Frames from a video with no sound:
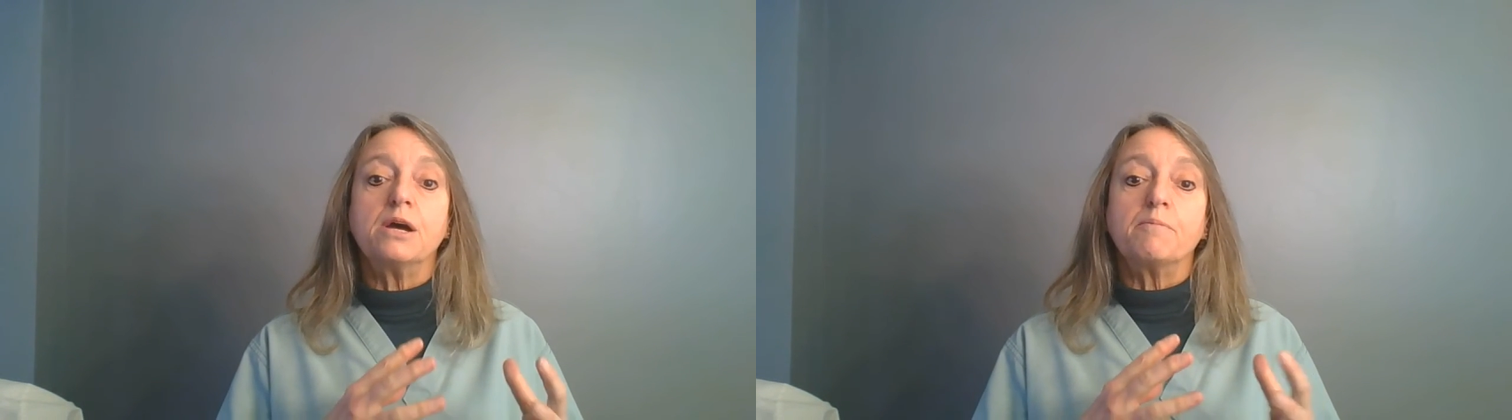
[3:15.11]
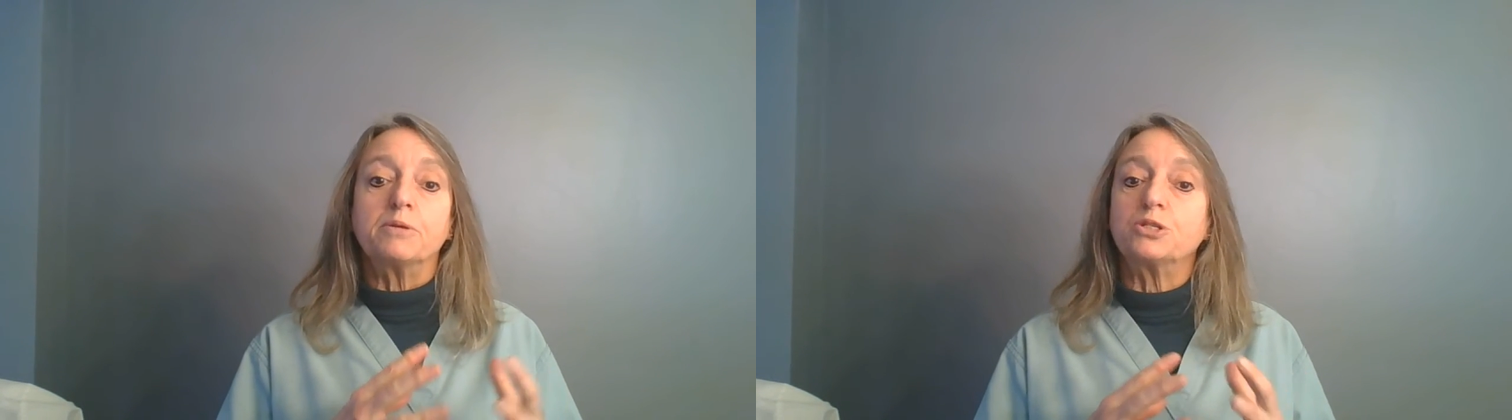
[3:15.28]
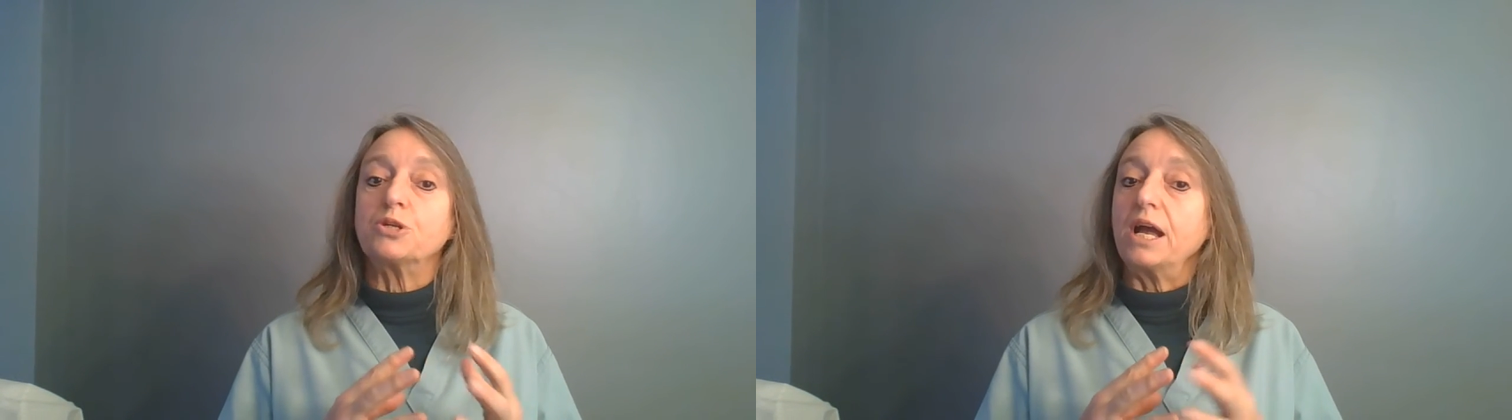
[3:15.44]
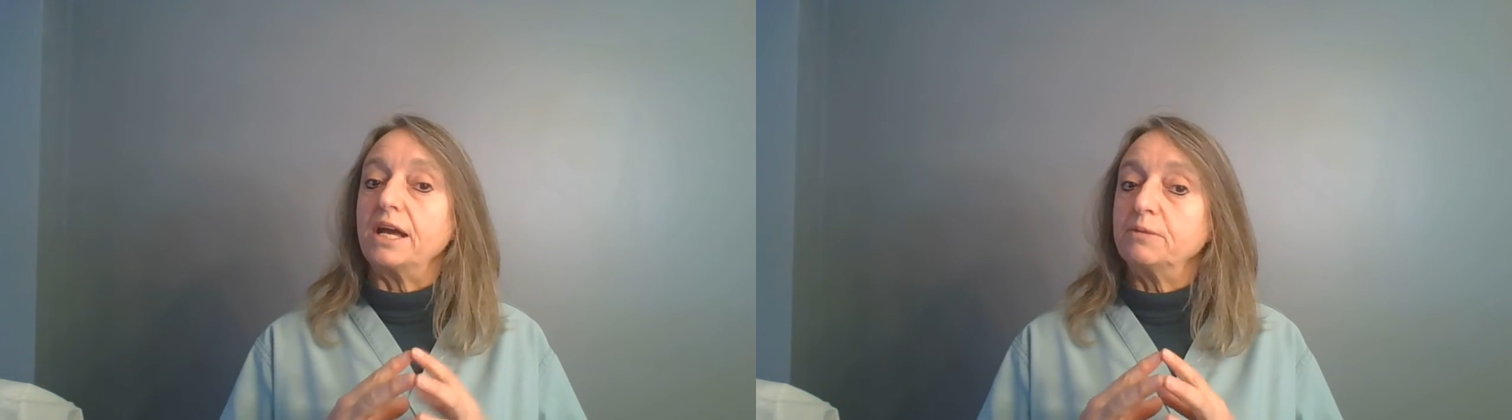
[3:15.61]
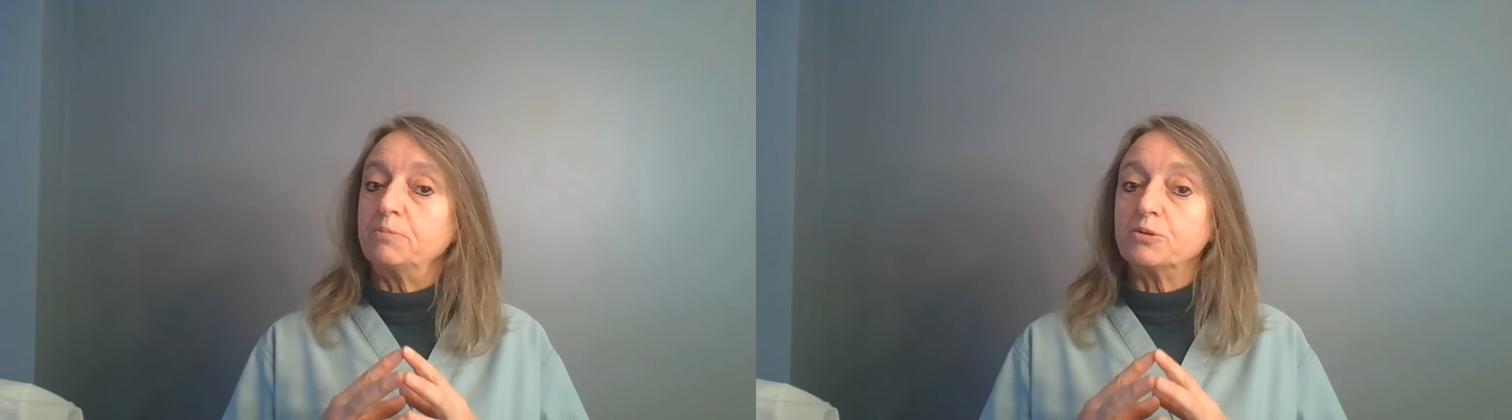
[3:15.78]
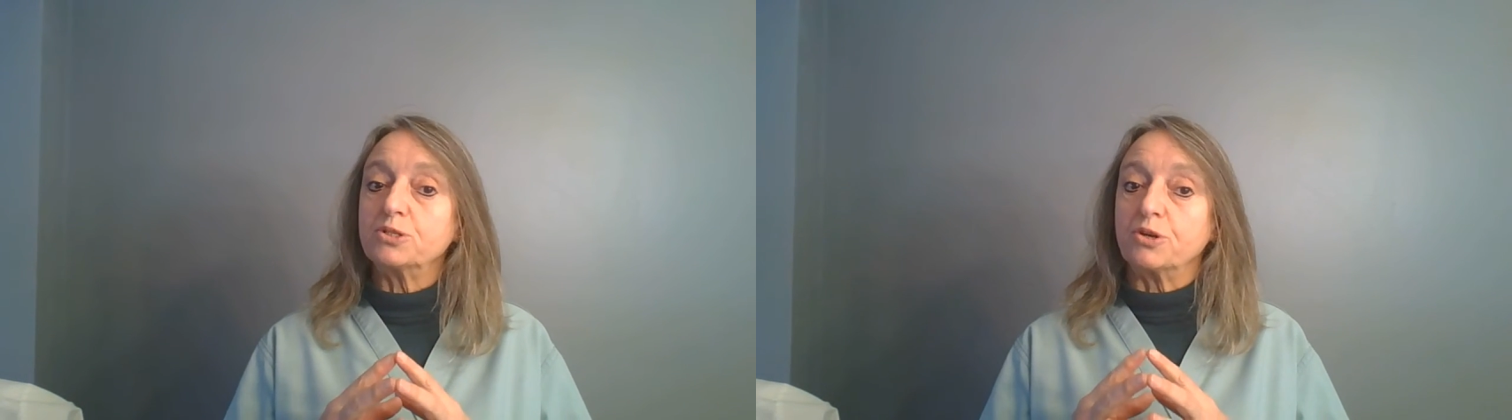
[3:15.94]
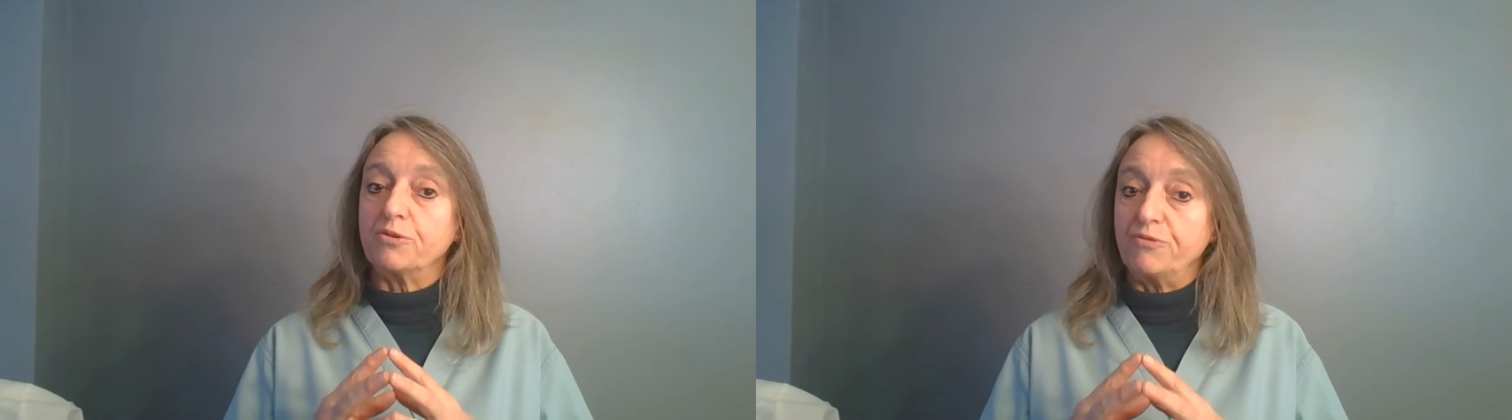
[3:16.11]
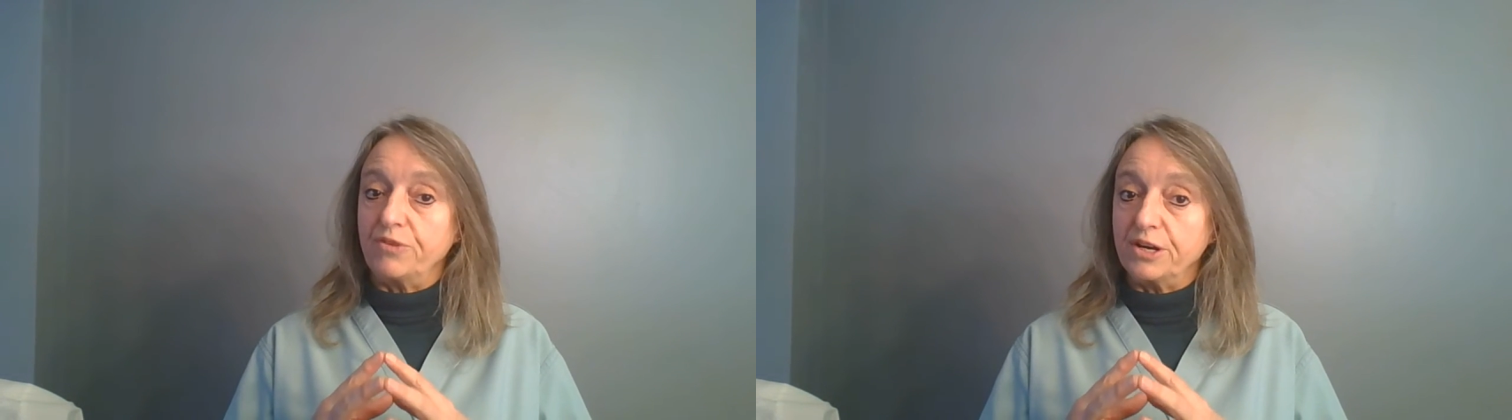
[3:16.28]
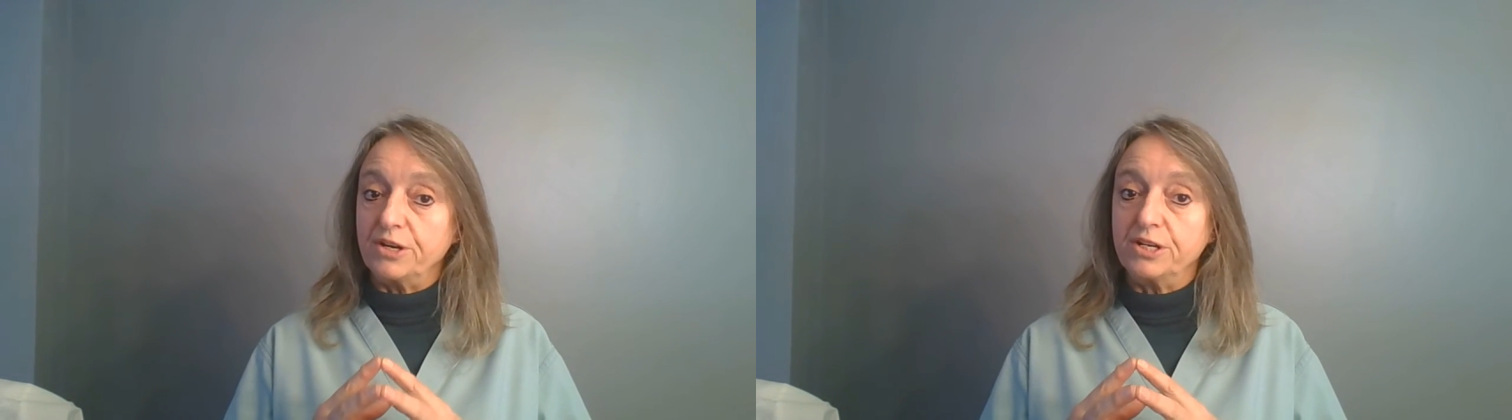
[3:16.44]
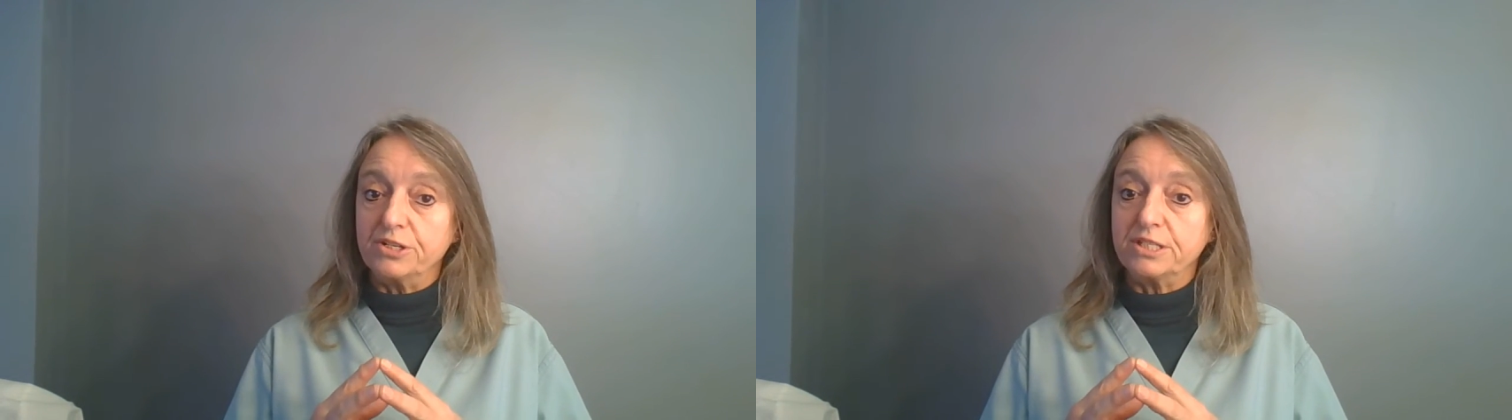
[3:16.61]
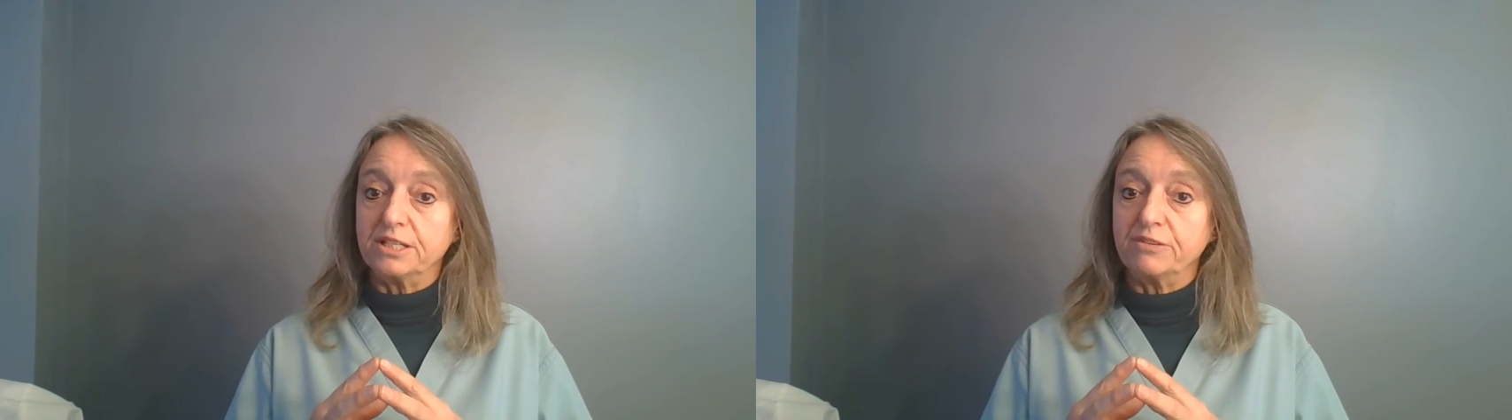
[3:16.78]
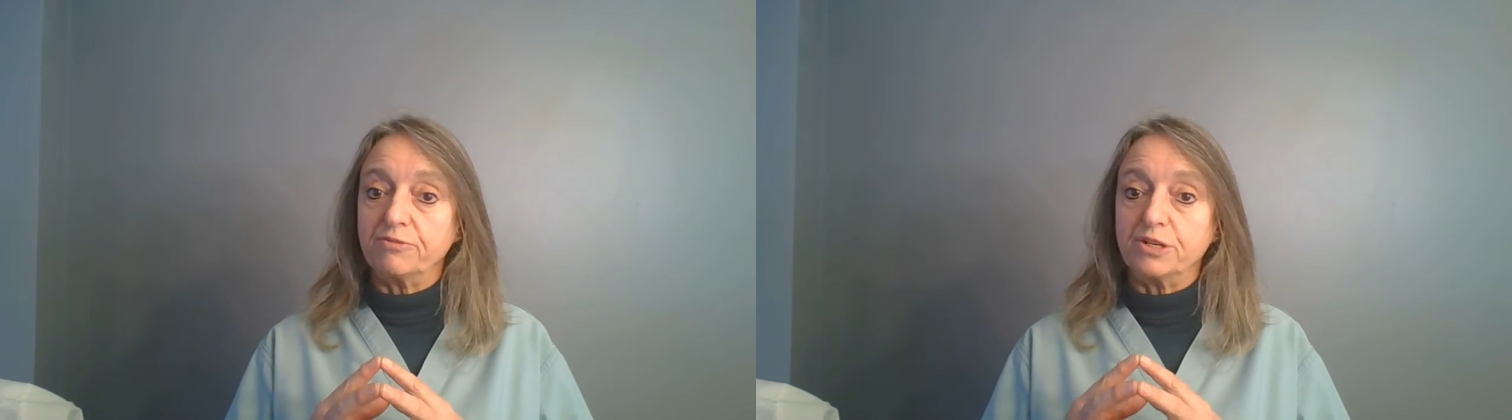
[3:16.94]
but your edibles are a very good
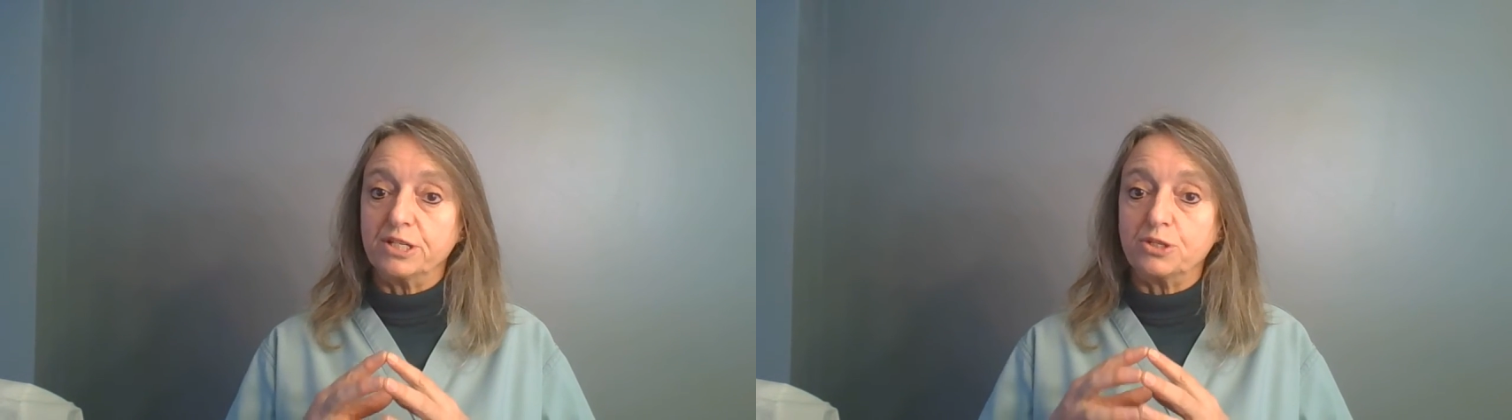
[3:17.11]
delivery